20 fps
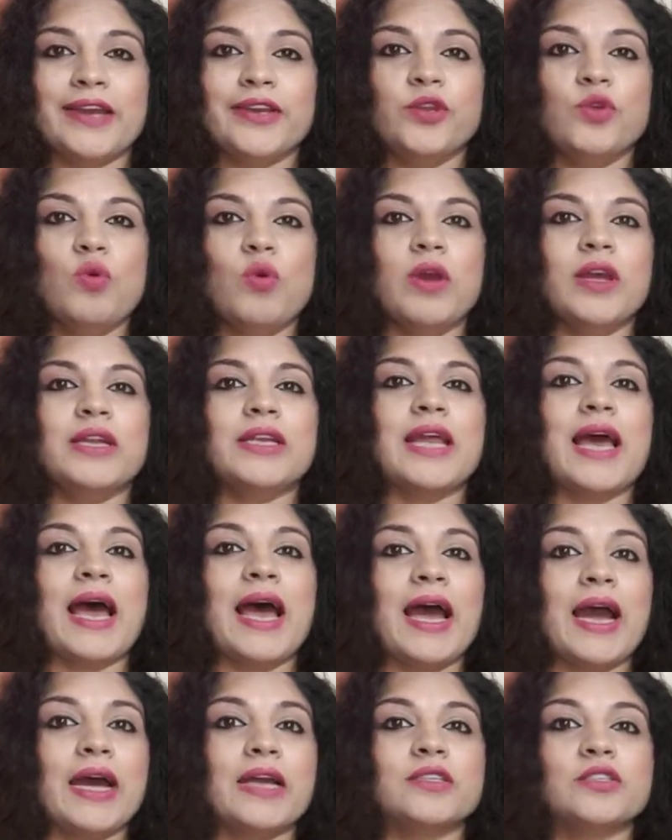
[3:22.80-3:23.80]
and it
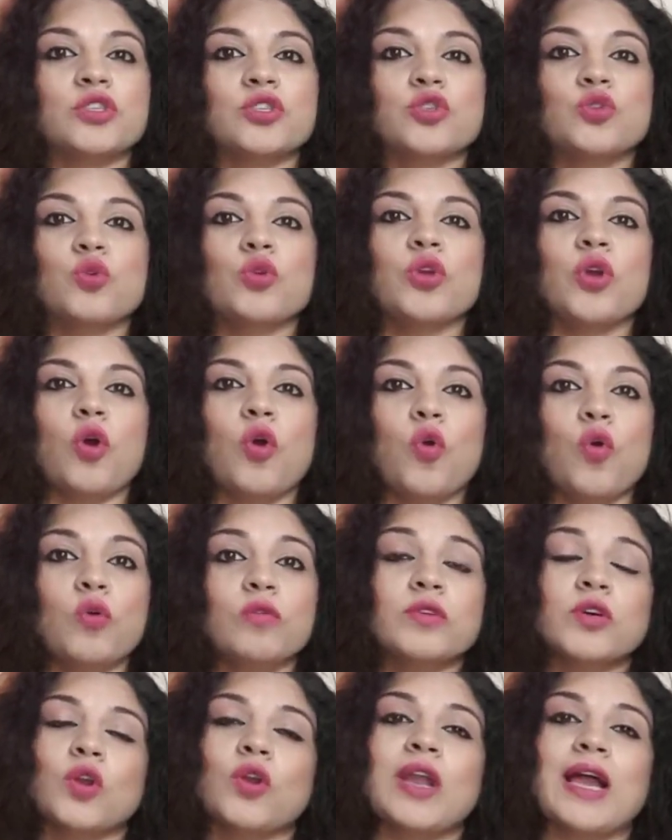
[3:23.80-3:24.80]
adds to your
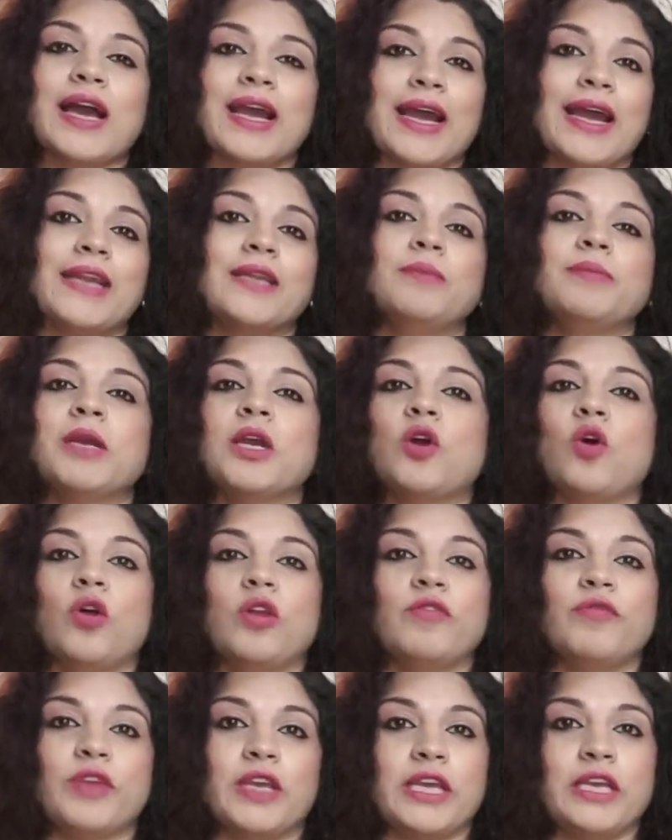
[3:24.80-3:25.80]
overall academic
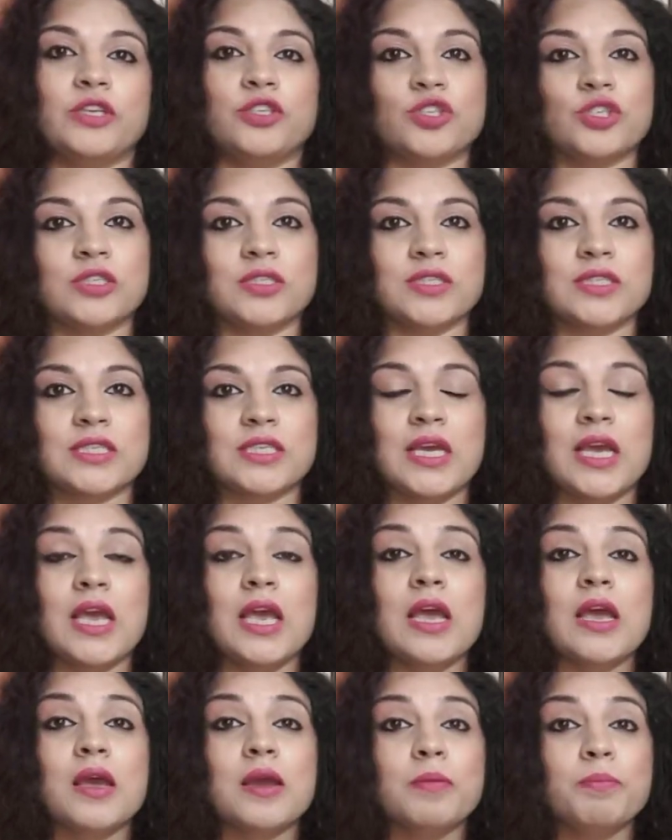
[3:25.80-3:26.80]
qualifications.
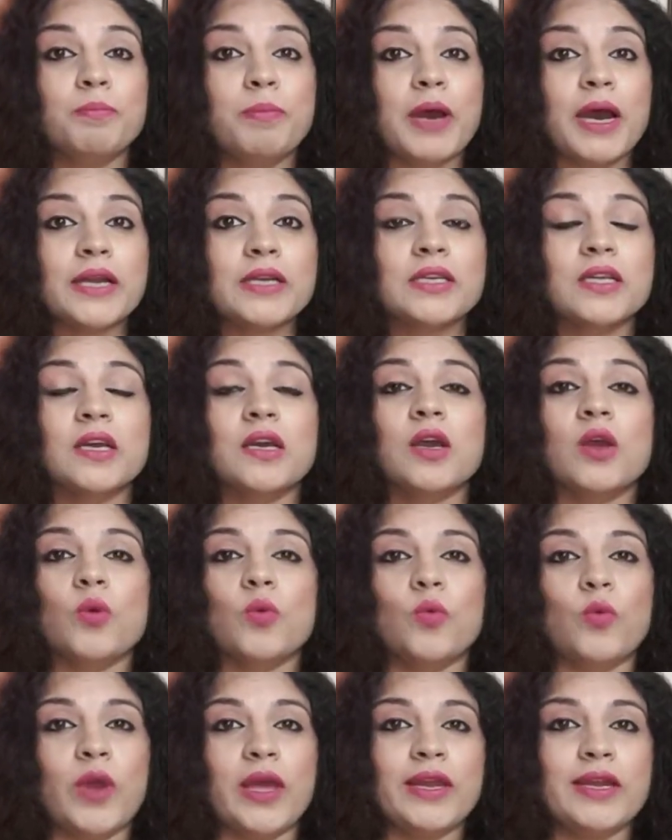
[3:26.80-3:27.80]
But
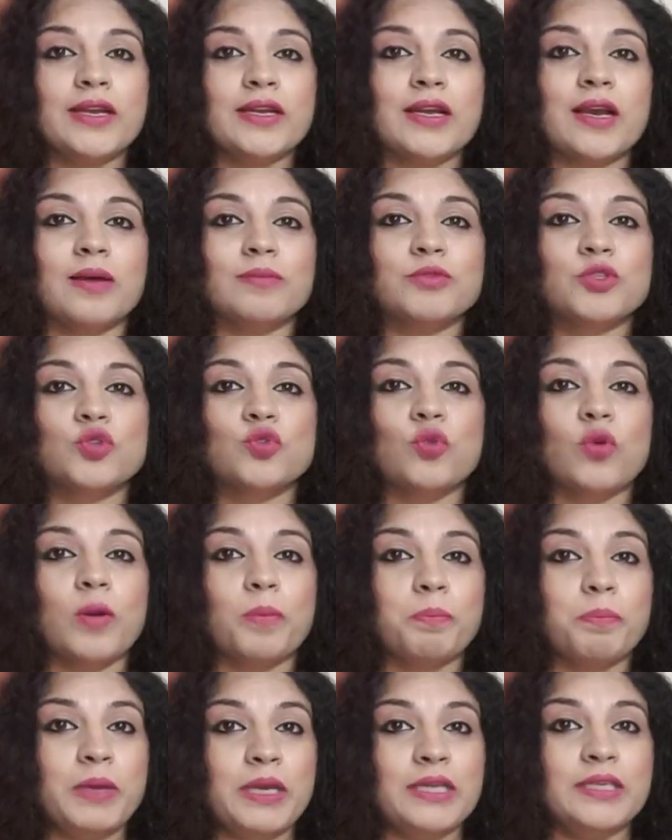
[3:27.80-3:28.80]
when it comes to
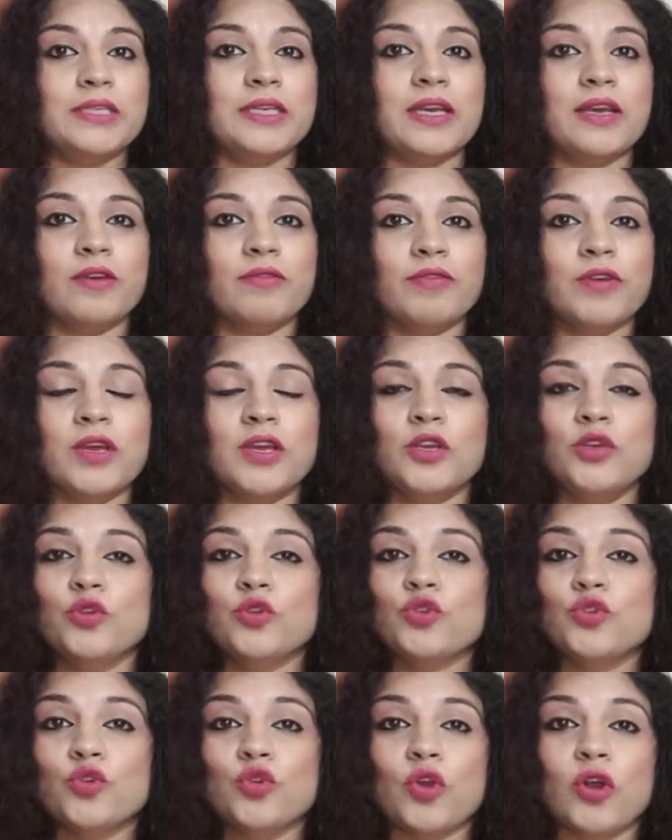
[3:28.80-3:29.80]
a PDF,
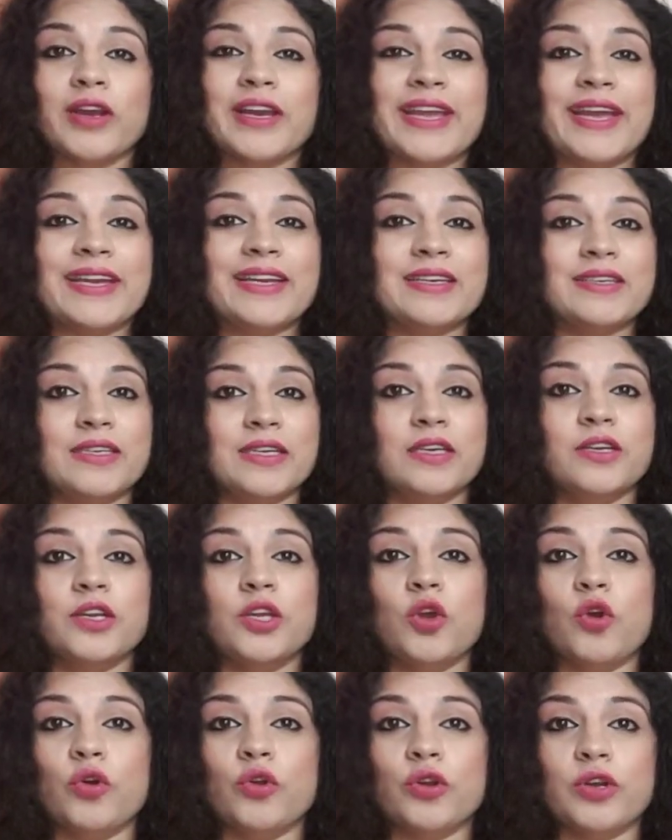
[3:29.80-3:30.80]
you do not get a
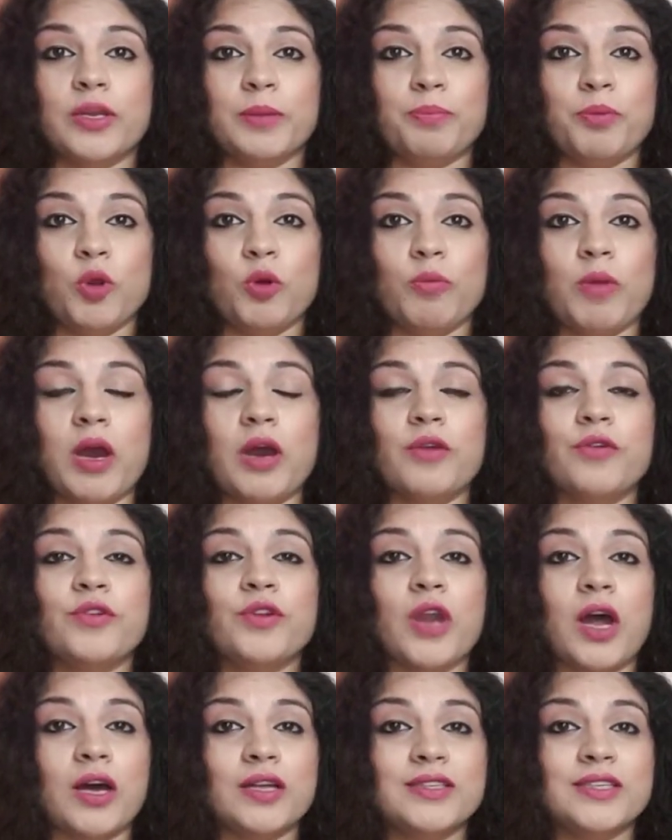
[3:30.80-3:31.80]
degree or a diploma.
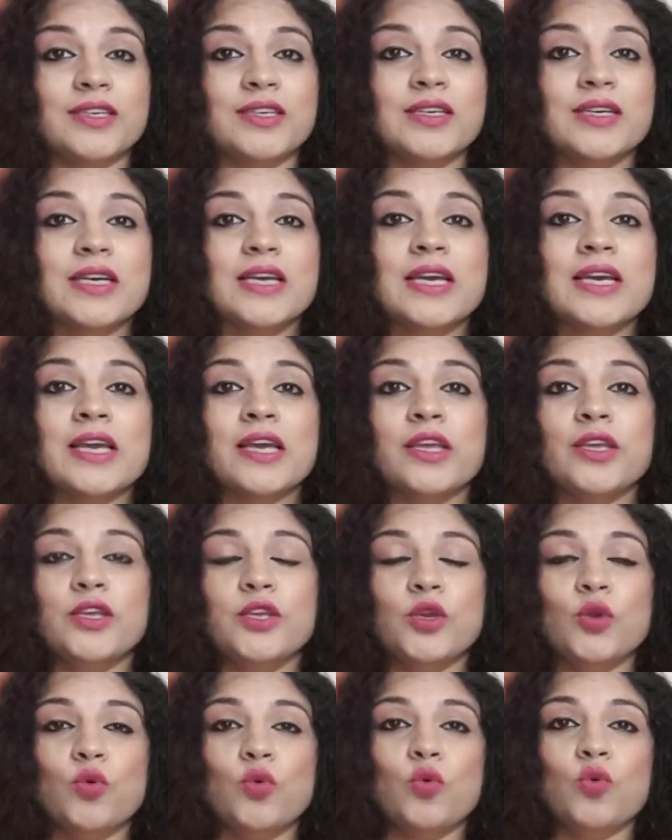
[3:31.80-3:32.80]
Rather,
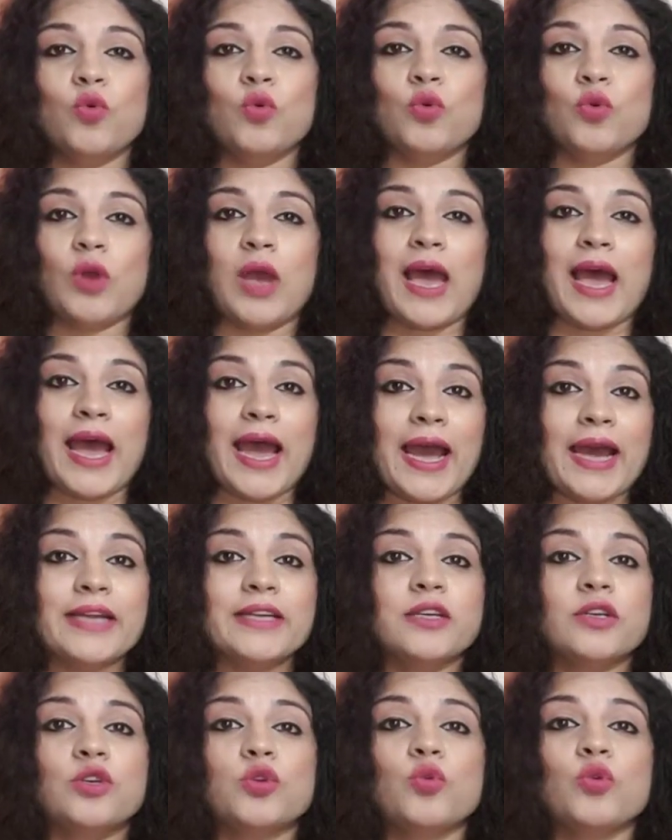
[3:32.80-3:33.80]
you
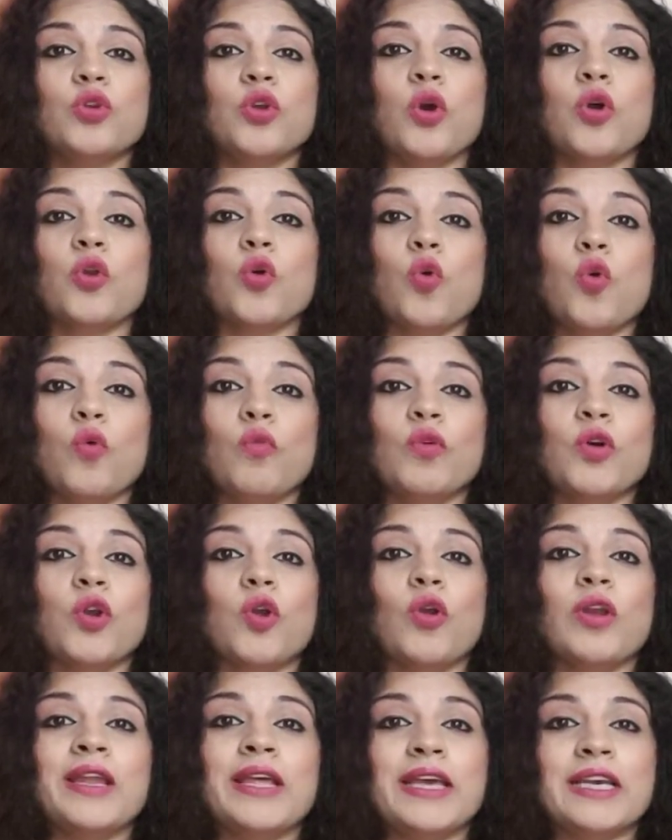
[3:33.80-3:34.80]
add to your
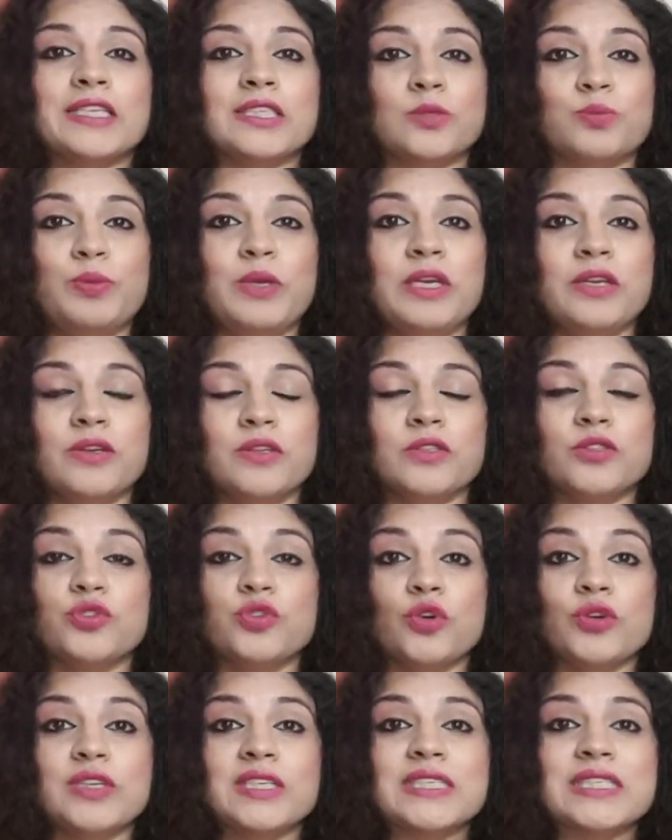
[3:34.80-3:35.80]
overall
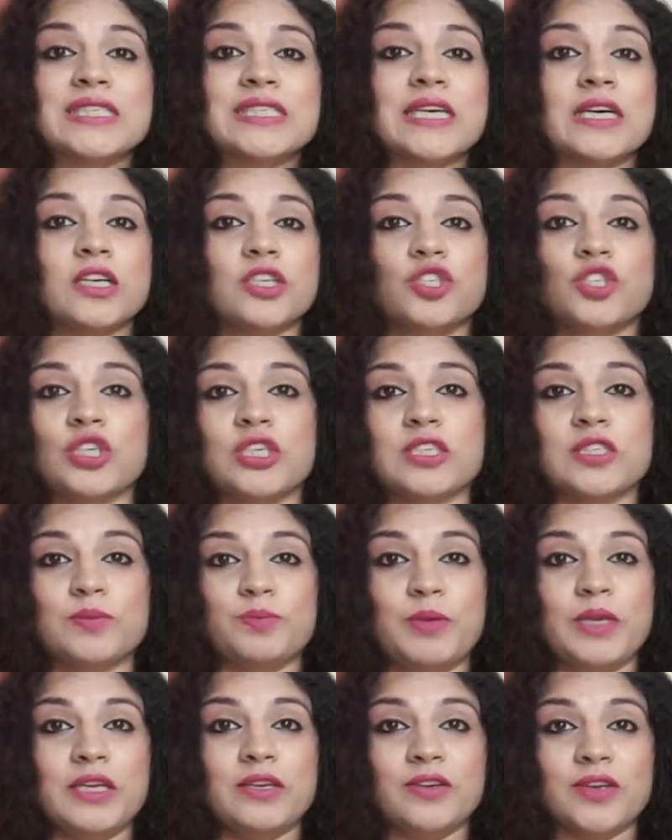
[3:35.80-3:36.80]
experience, your research
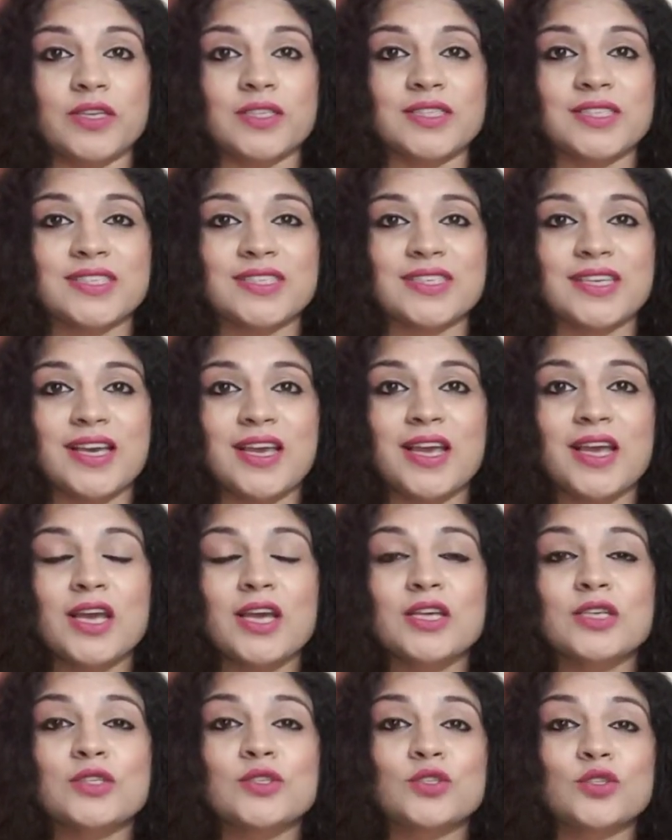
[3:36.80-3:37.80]
experience.
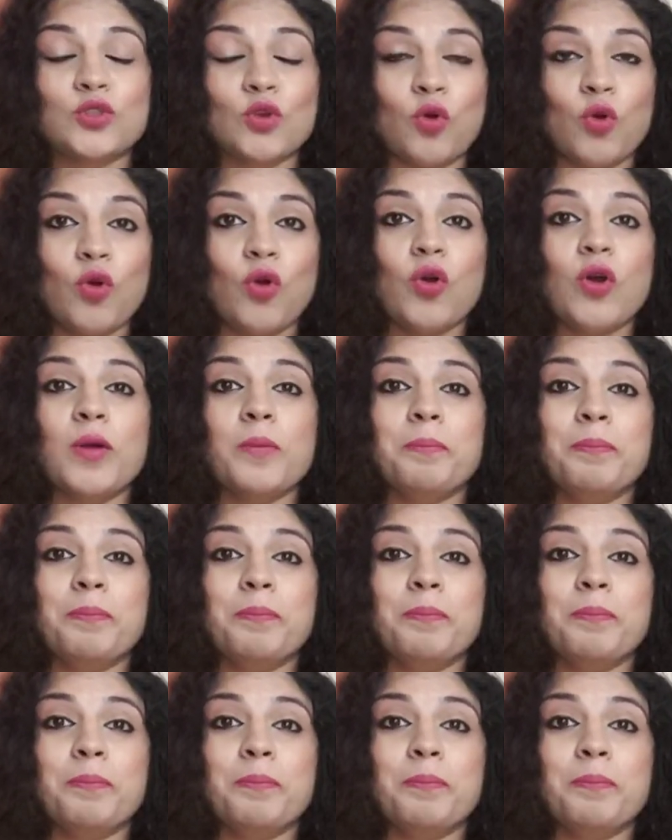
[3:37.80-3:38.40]
So